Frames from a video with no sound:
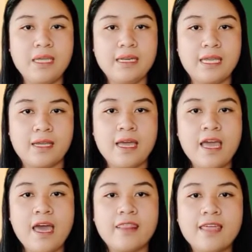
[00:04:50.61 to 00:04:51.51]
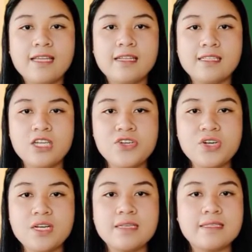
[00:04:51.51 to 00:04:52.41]
meaning that the
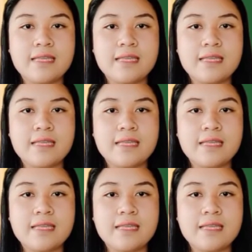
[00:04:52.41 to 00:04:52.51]
teacher